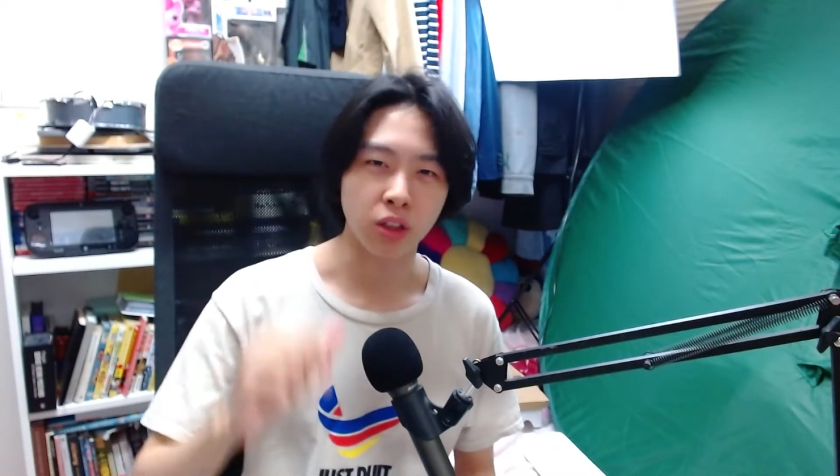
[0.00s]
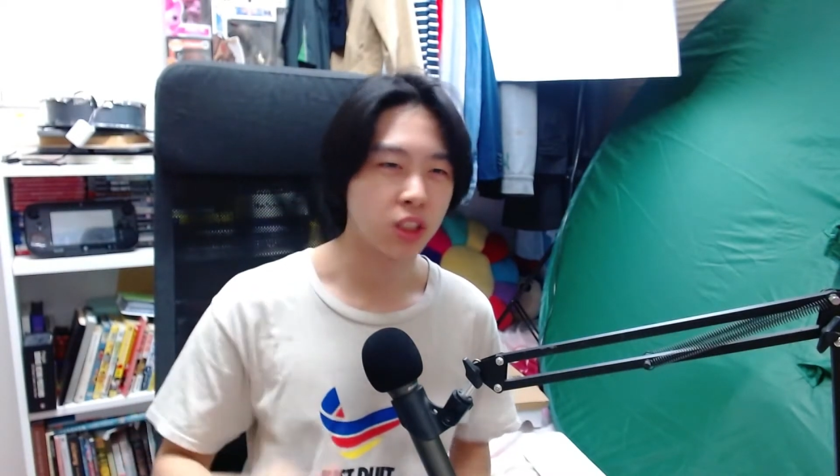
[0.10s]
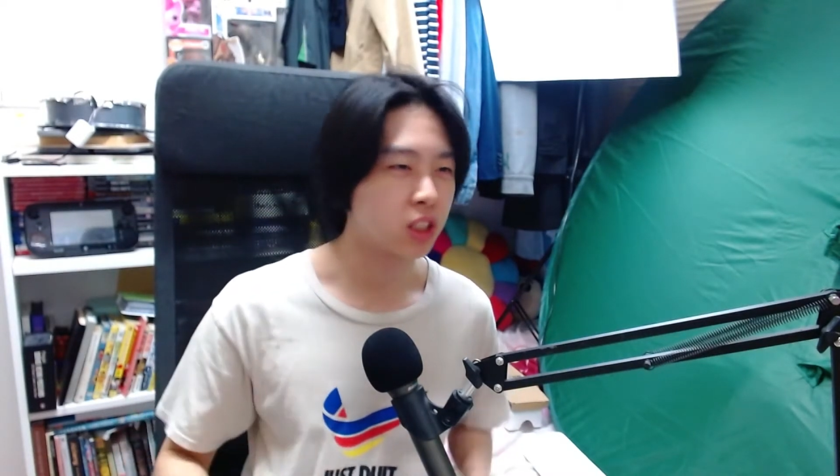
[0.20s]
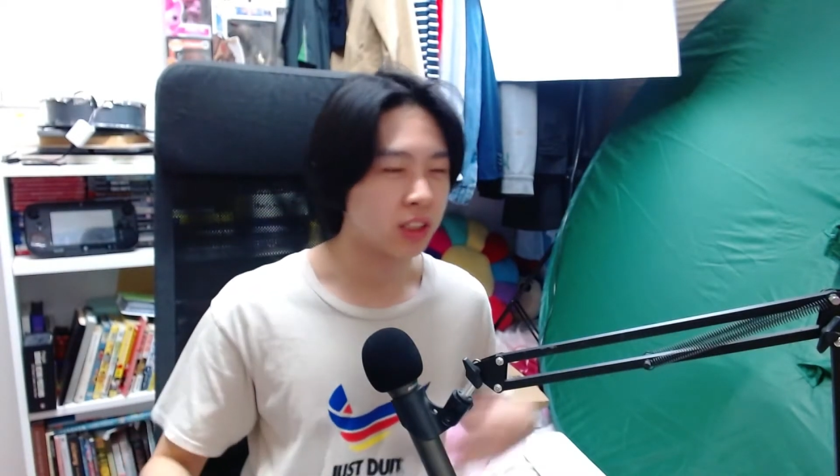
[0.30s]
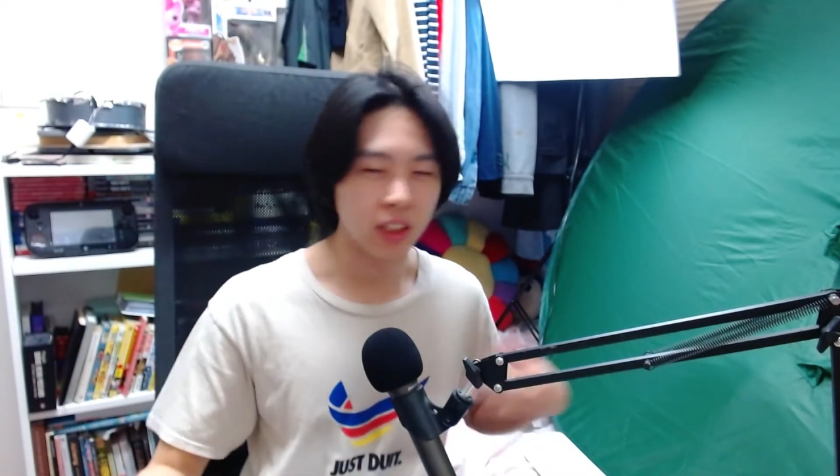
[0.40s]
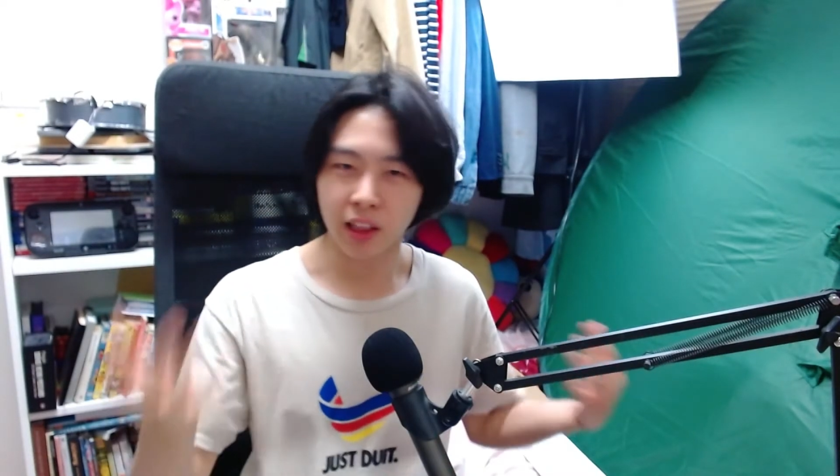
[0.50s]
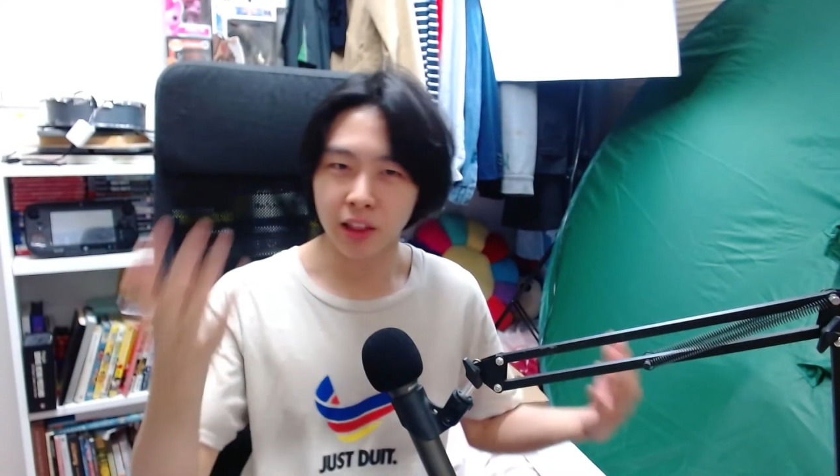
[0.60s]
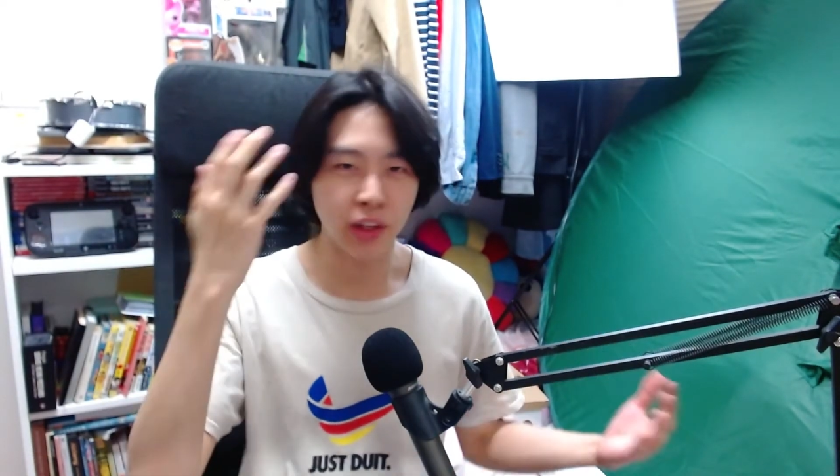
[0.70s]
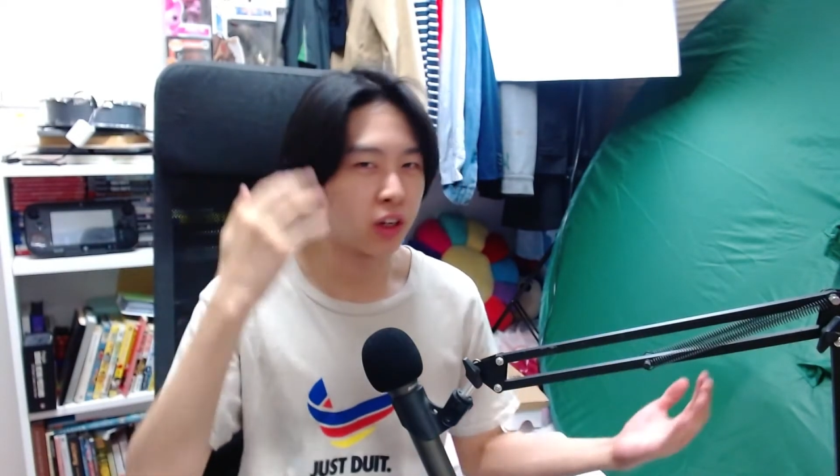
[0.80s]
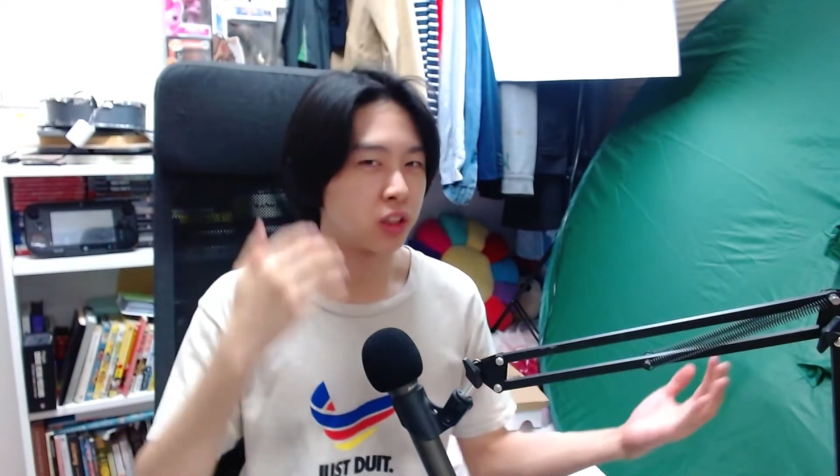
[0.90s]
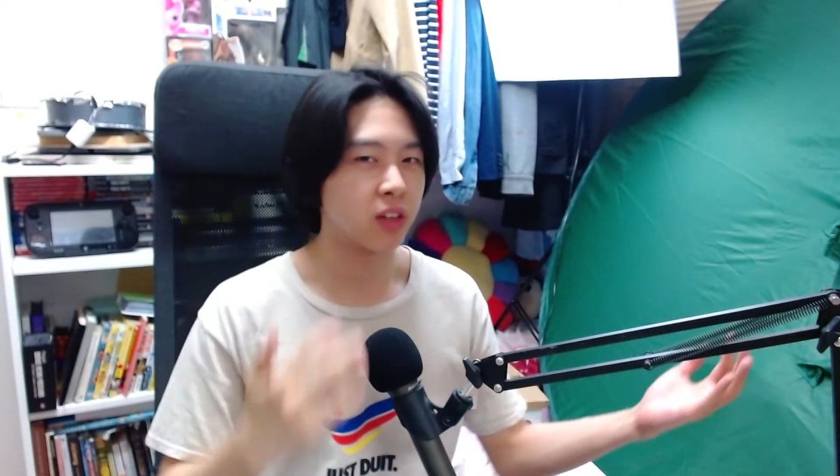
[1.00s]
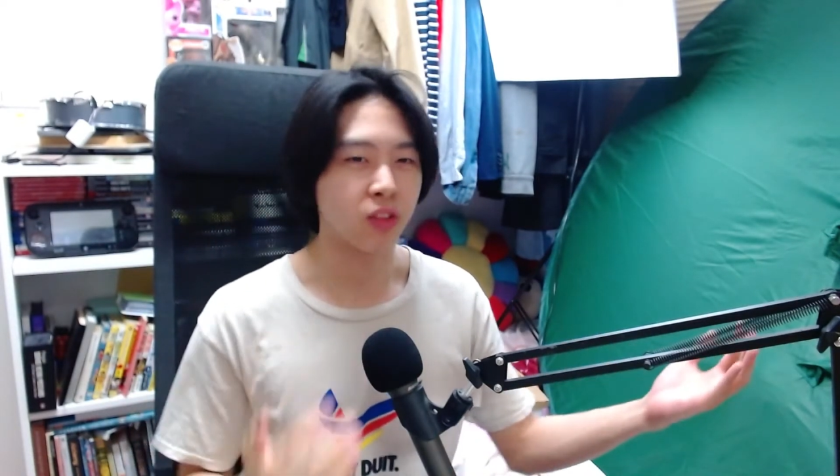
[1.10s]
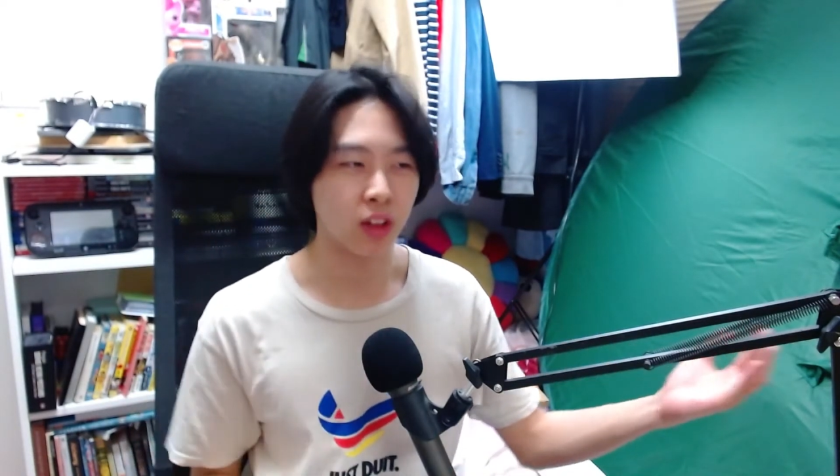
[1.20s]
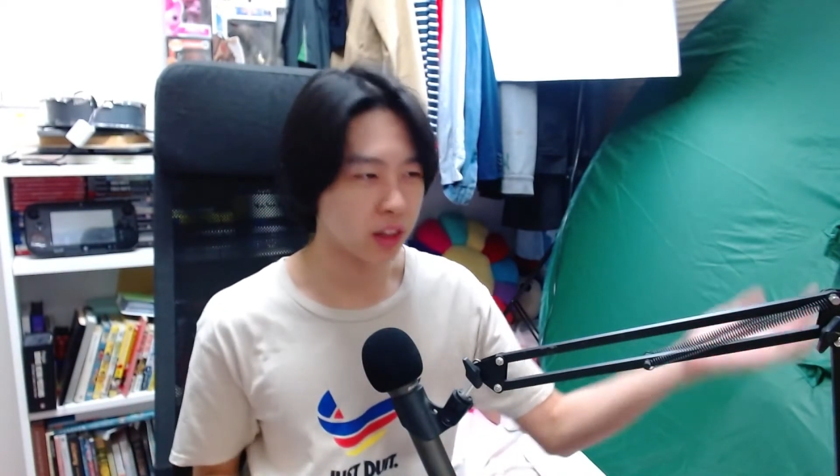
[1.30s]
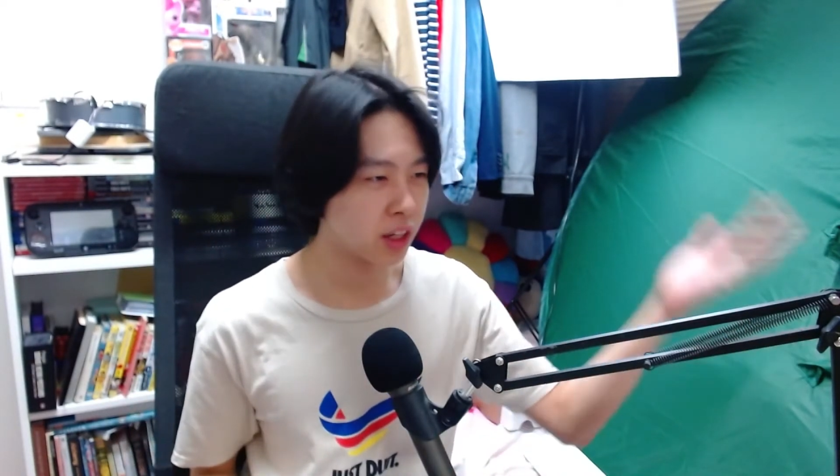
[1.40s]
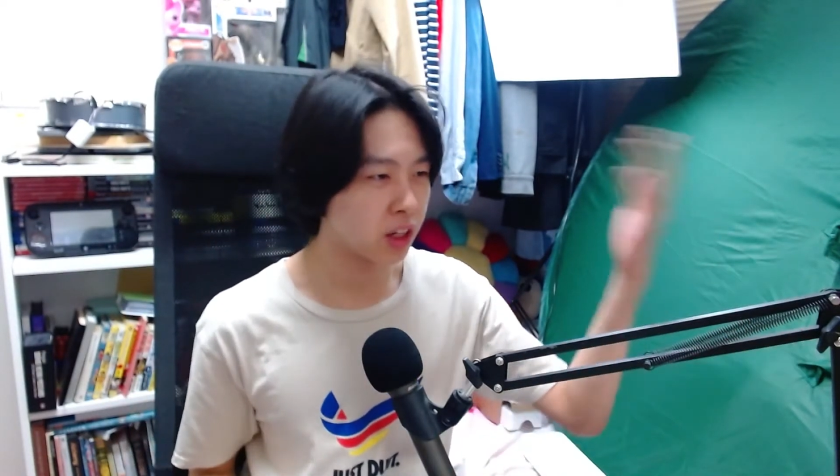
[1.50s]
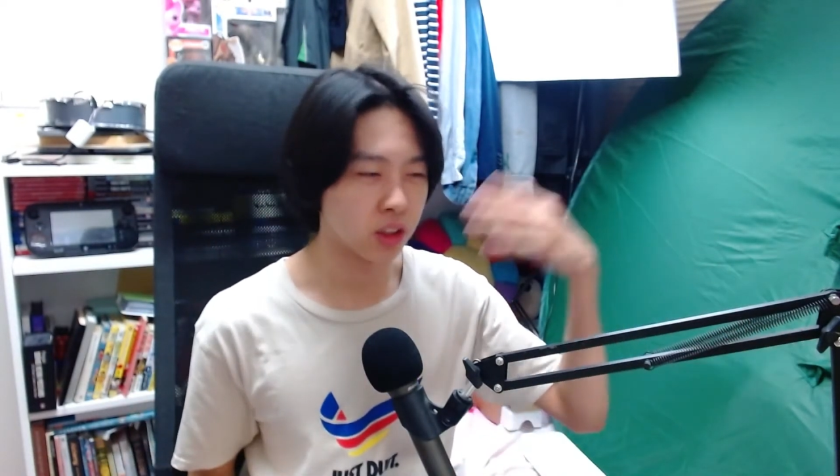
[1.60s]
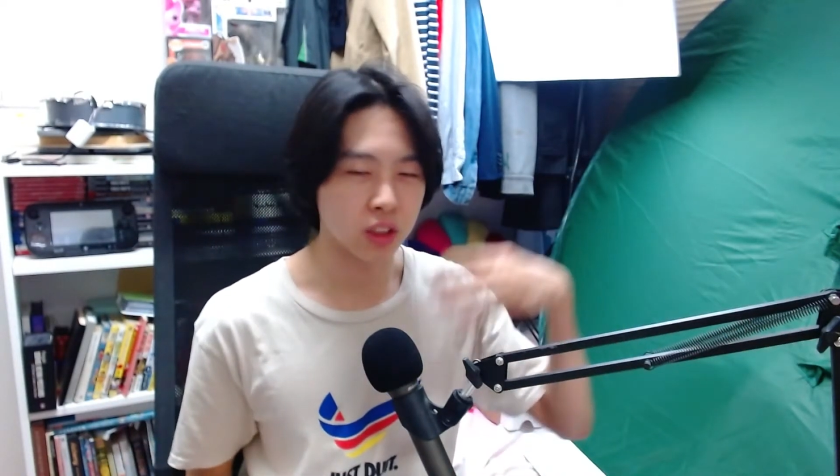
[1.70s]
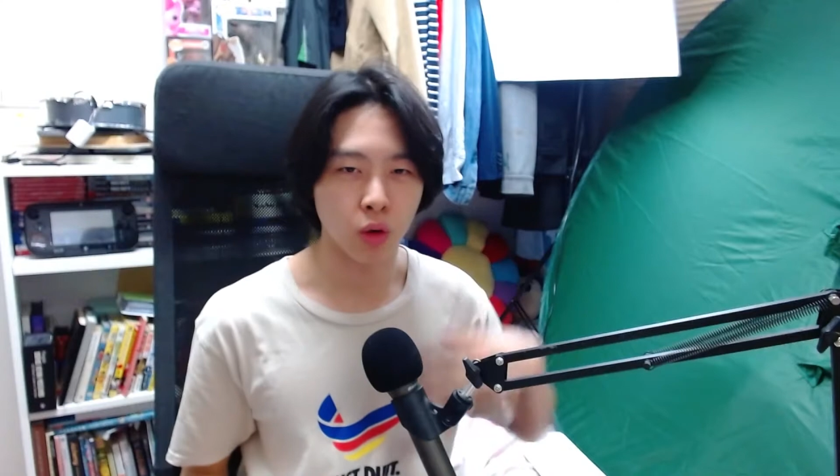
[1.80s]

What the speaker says: just liters after liters,